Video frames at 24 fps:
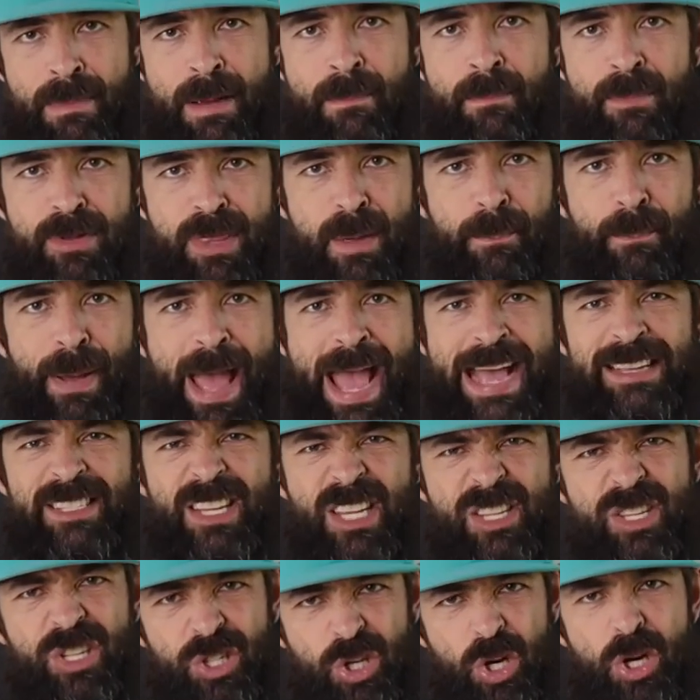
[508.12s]
remember the past.
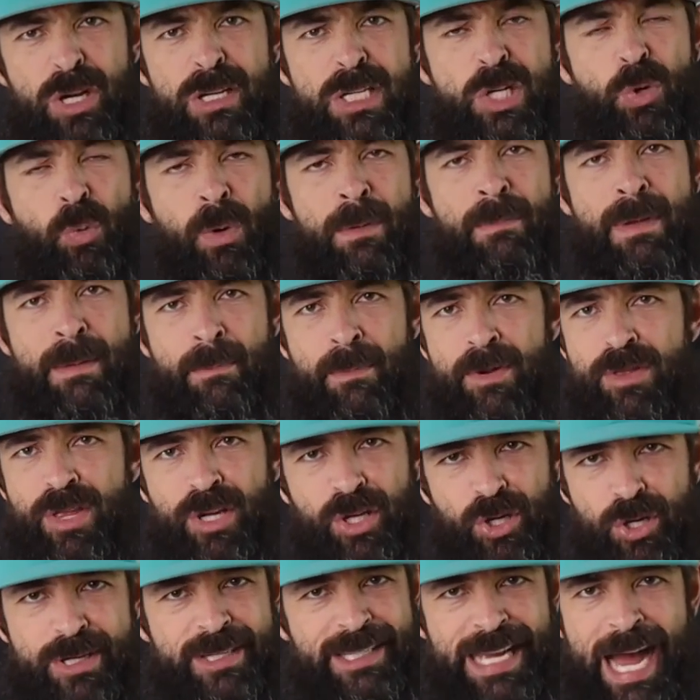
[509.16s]
It's good to remember the
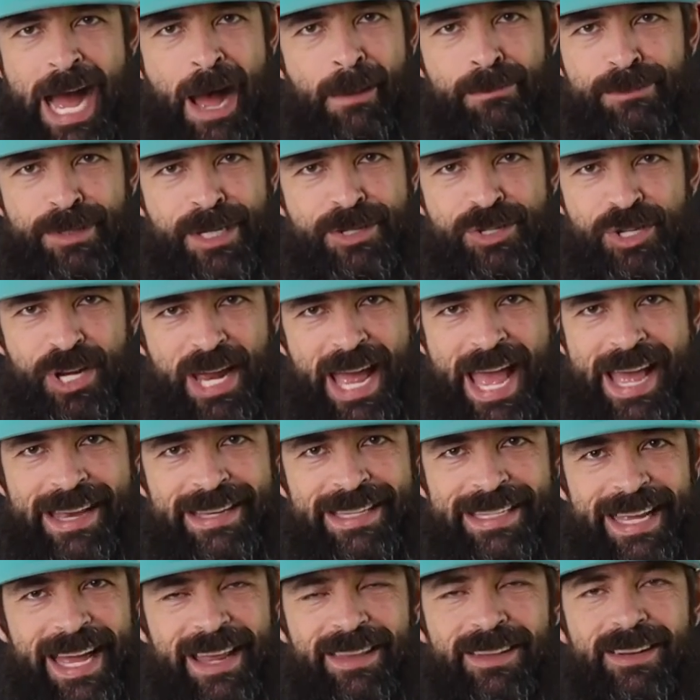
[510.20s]
good times that you
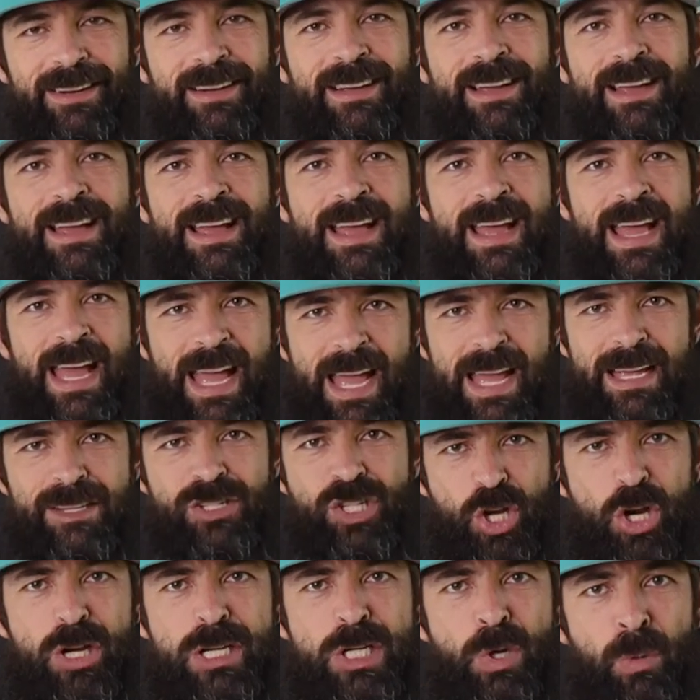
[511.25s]
had together. It's
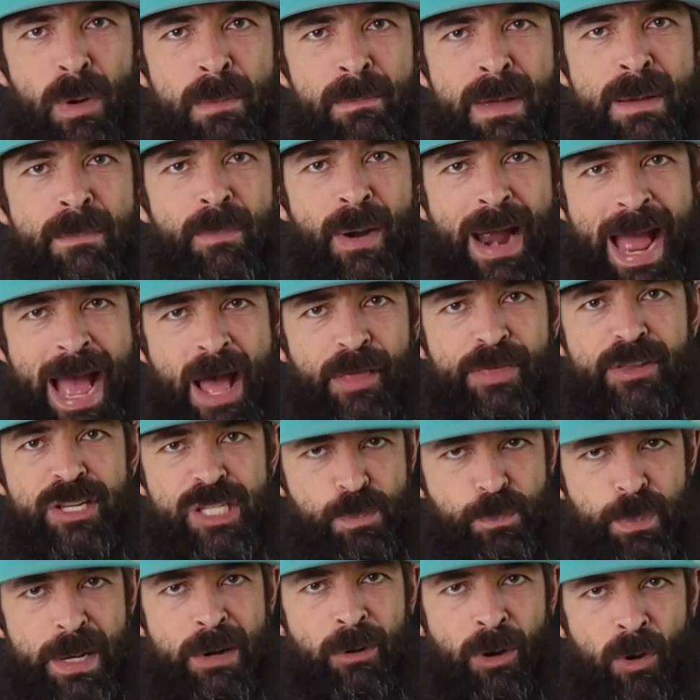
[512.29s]
good to remember how the
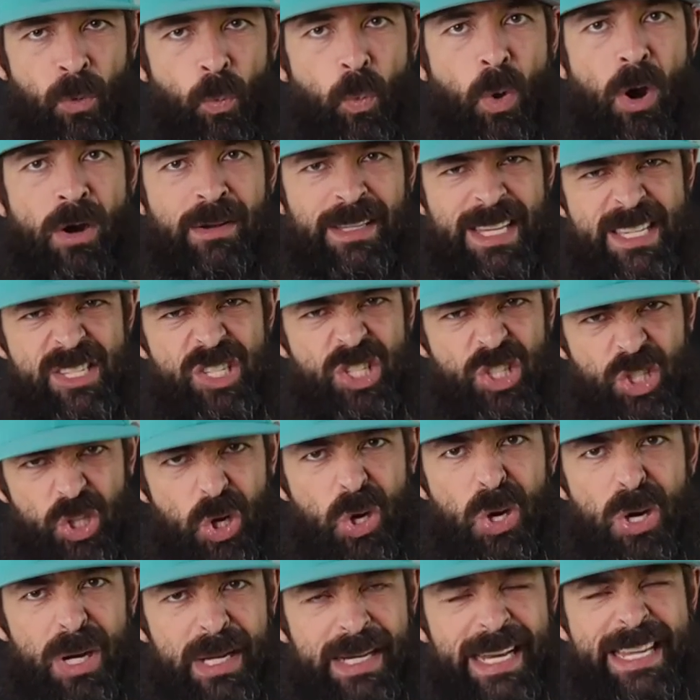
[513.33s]
Spirit worked. It's
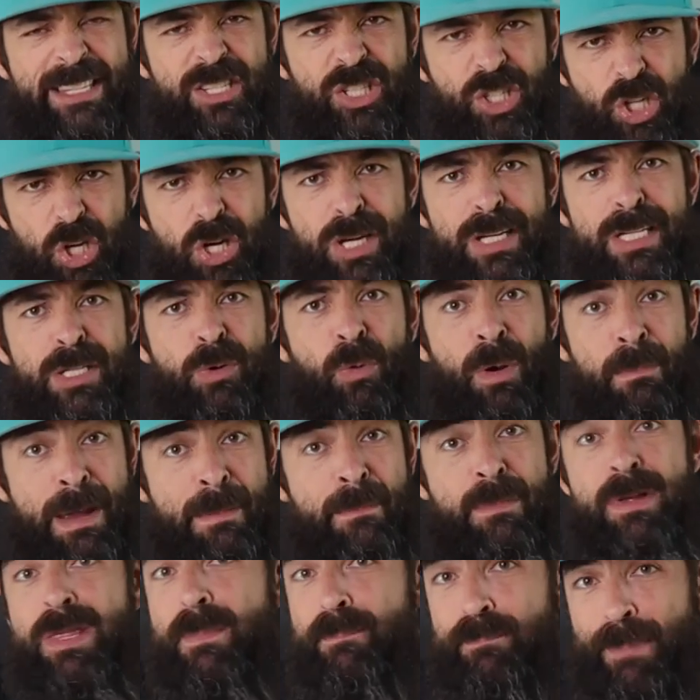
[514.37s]
good. It's good to
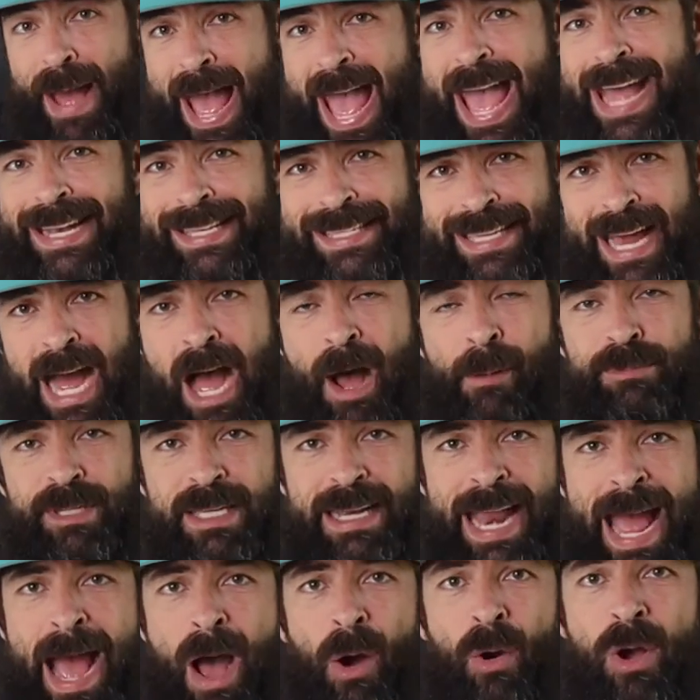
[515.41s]
remember the bad times
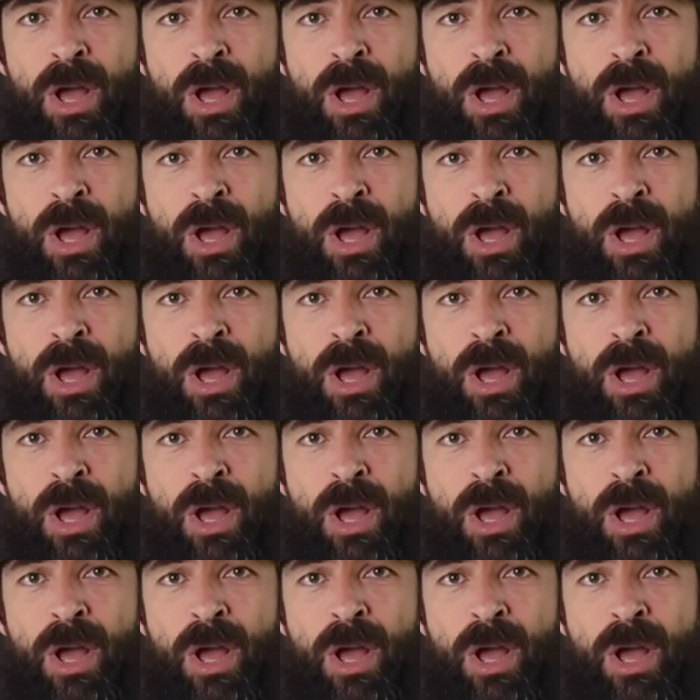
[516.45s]
and